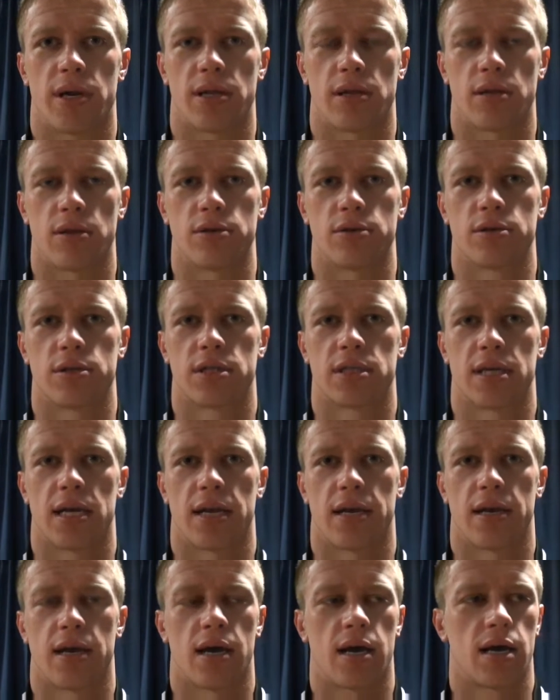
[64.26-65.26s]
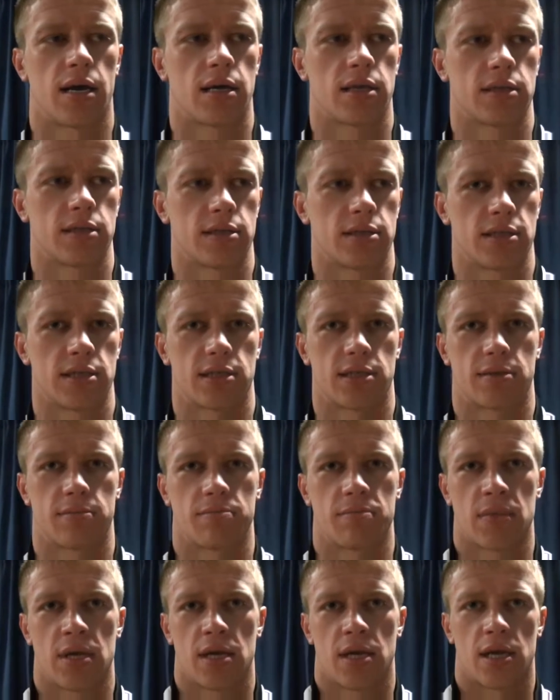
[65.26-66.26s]
and loose, and uh, just
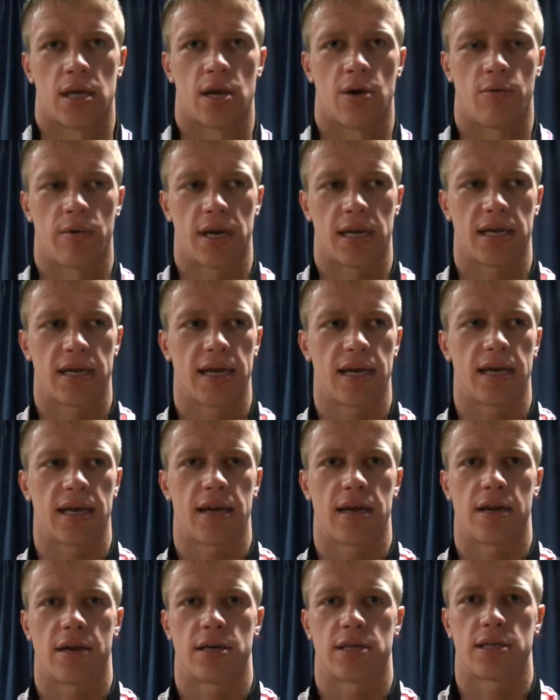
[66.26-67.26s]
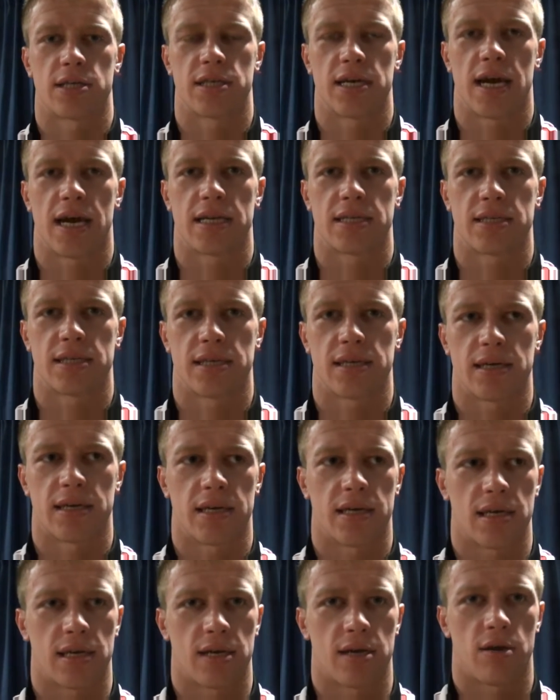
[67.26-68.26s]
you know when he did get in on shots, he
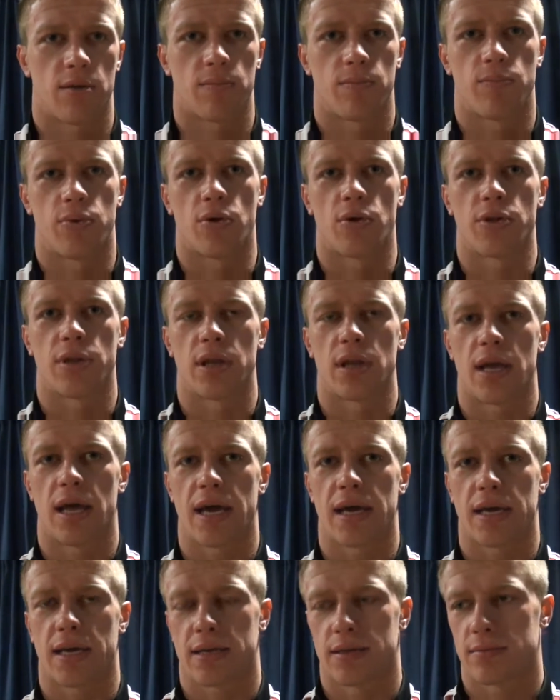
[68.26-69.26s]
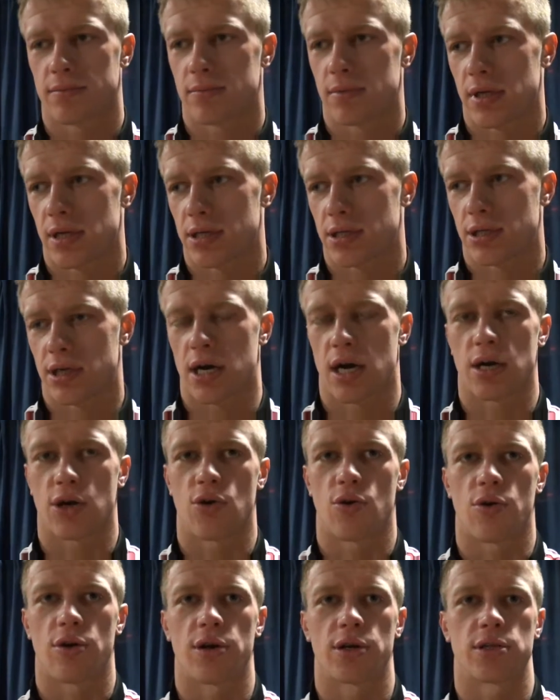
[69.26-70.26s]
you know pulled the leg and just cut
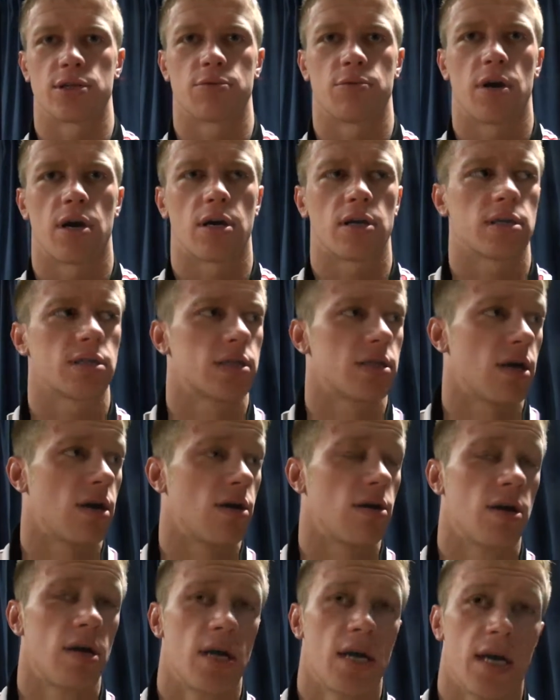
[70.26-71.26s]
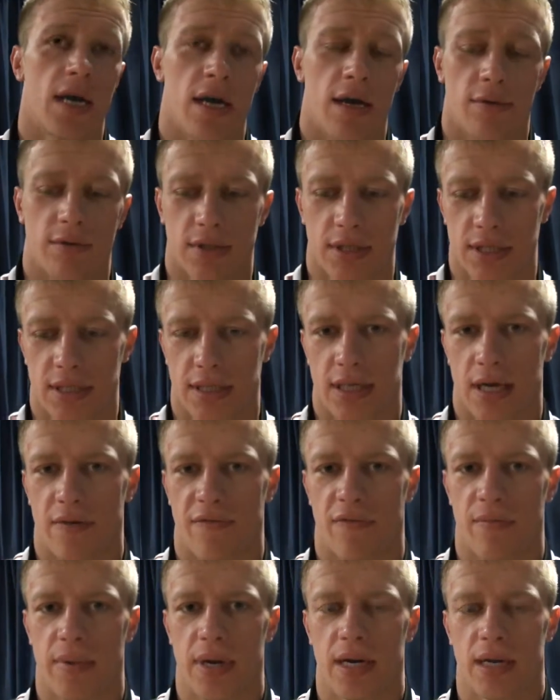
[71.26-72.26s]
corner as well. So it was just
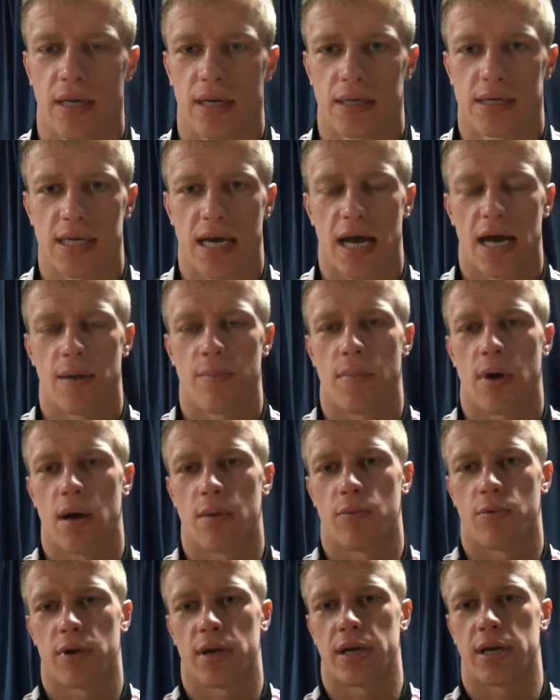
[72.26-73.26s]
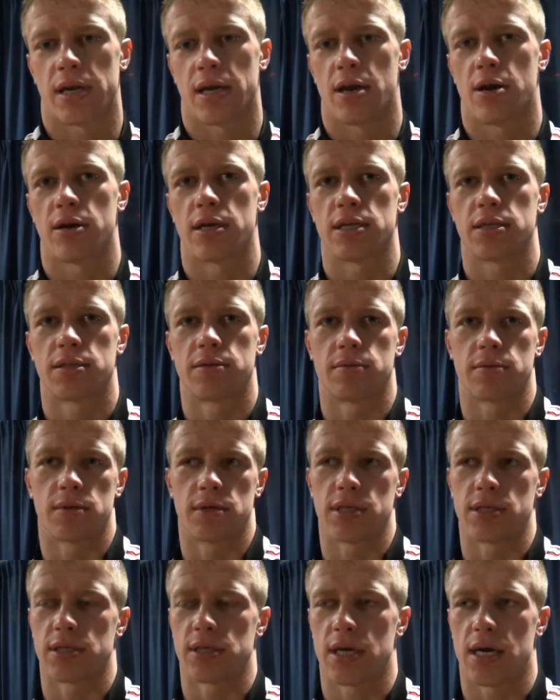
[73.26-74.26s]
tough for me to tie him up when you know he's
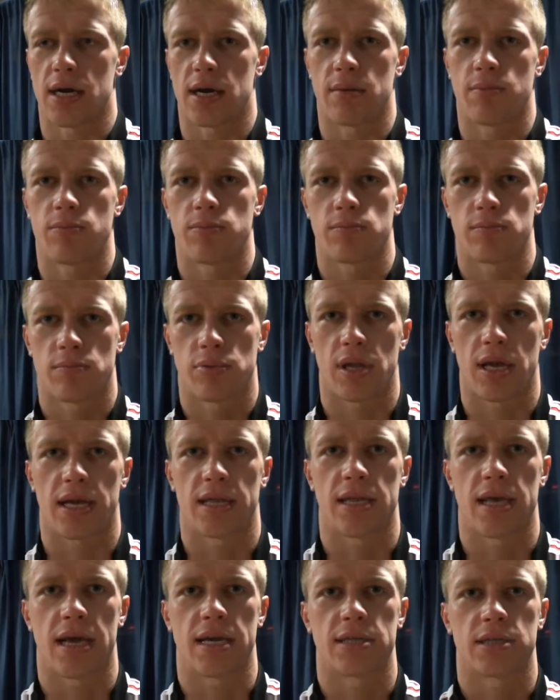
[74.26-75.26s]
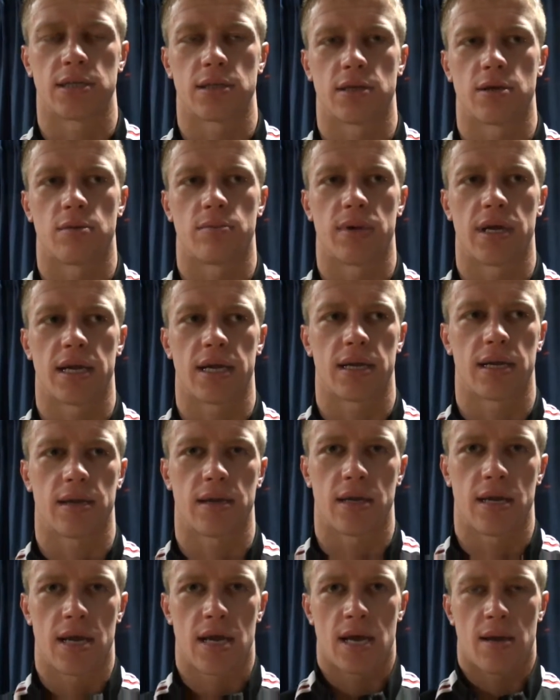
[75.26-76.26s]
he's uh, playing the edge a little bit. He
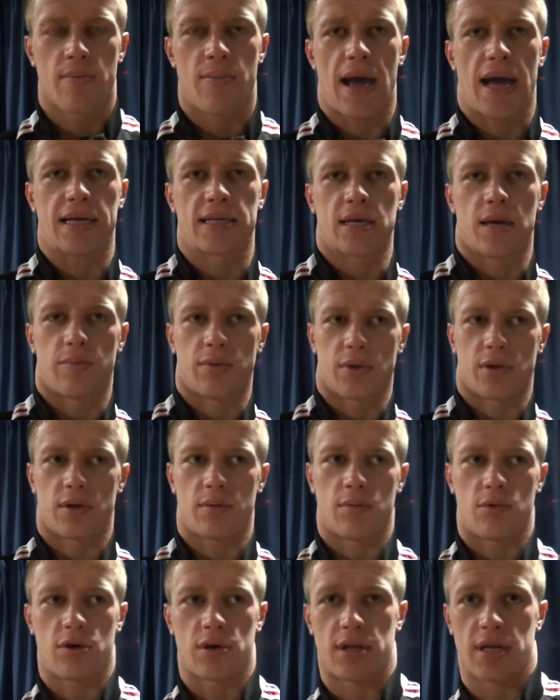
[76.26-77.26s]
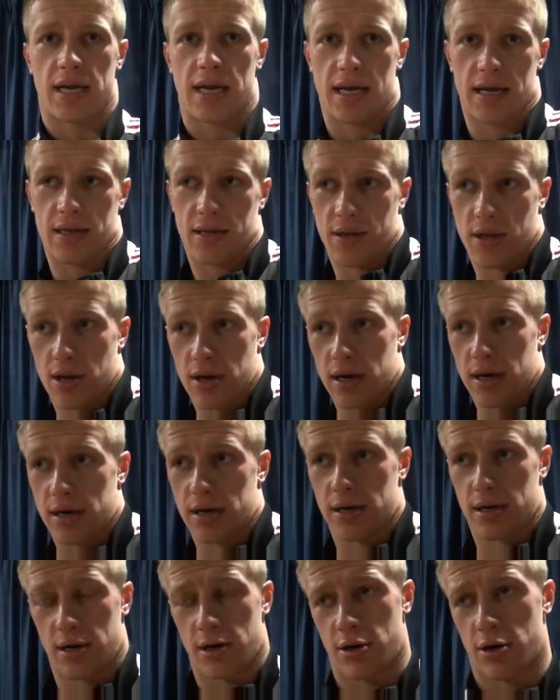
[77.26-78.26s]
backed up a little more than I thought
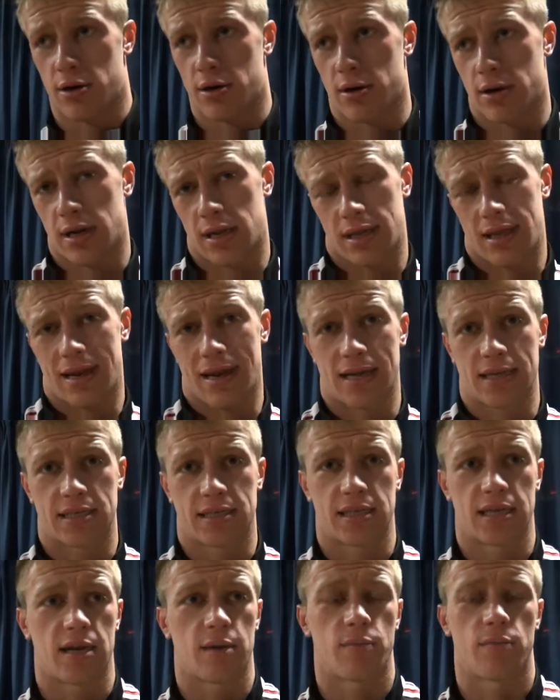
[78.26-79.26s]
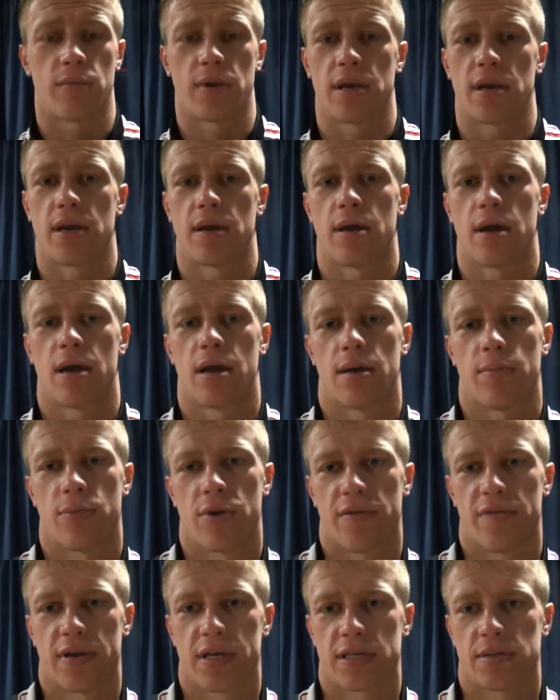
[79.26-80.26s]
or than I seen him in uh,
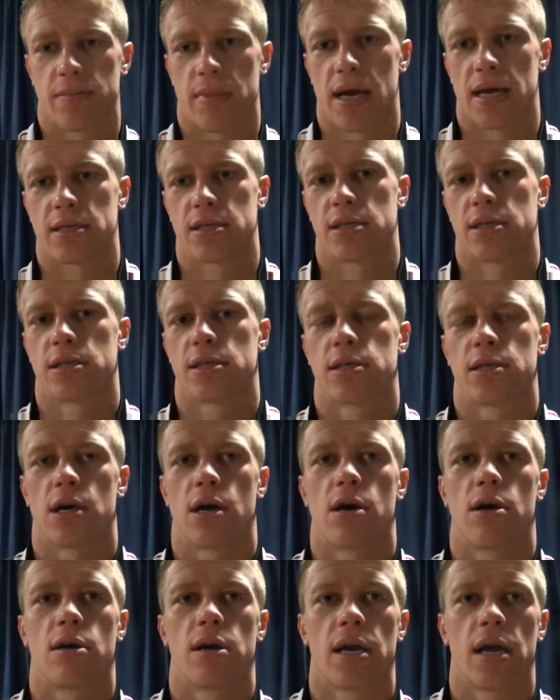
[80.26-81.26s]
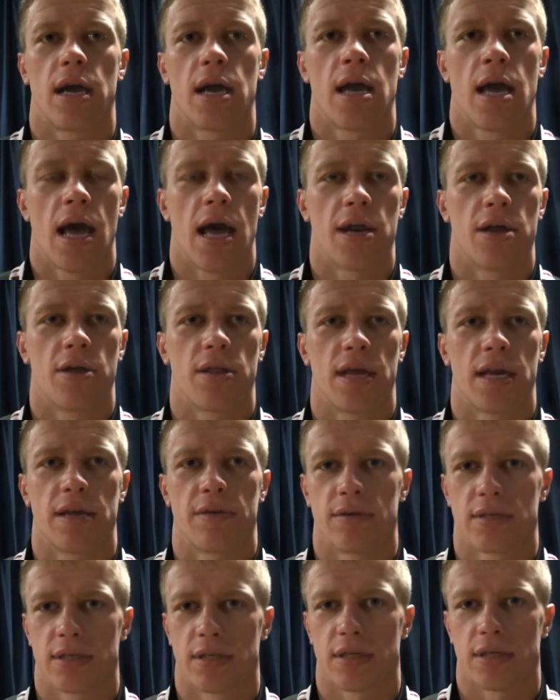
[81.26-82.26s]
previous matches. So I know that
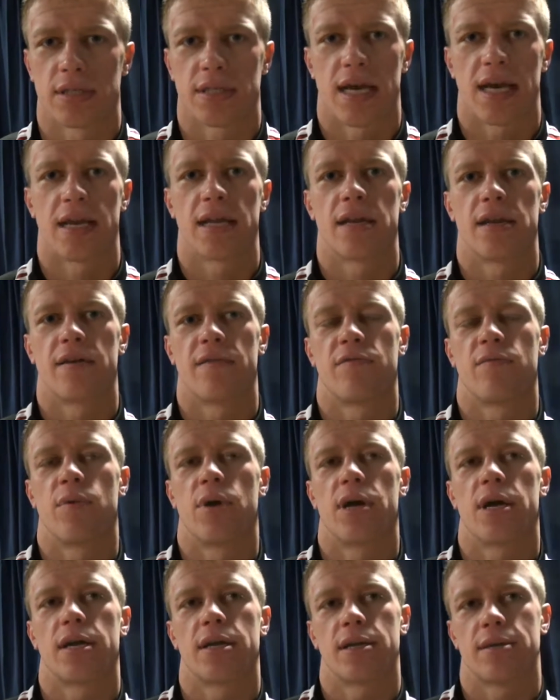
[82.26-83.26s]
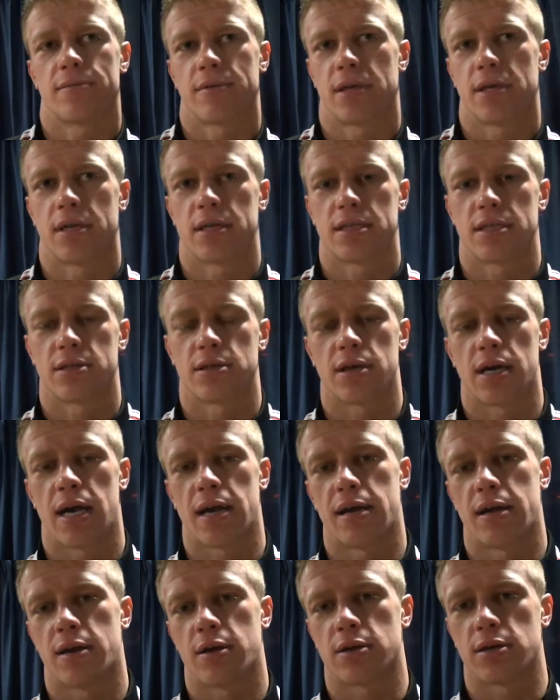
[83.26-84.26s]
he was a little tentative, but he still
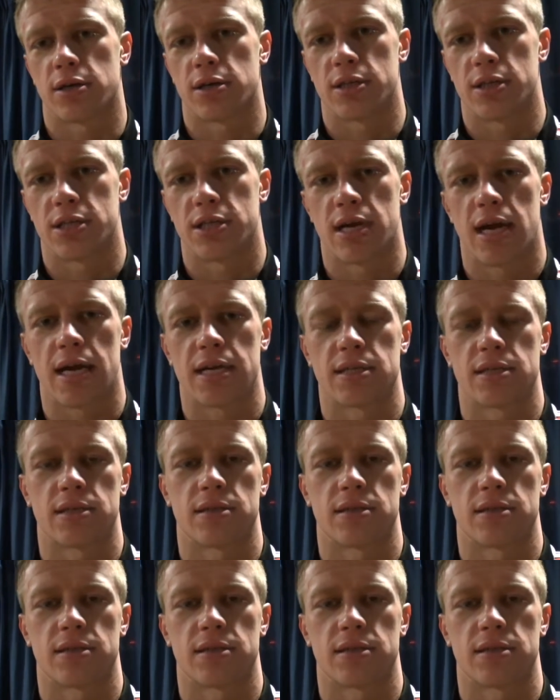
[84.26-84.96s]
got in on good shots